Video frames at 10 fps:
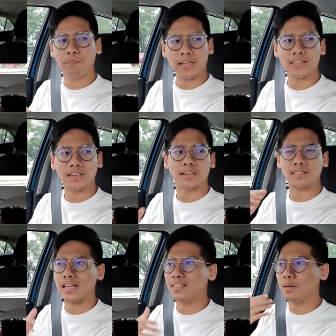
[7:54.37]
better
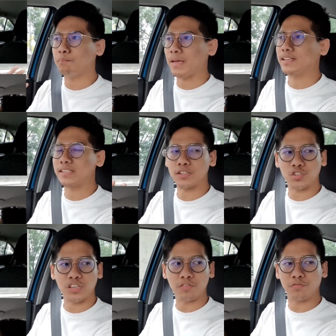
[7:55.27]
than the basic
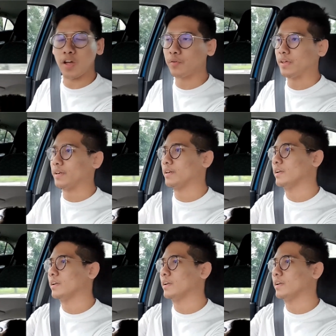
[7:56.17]
G variant.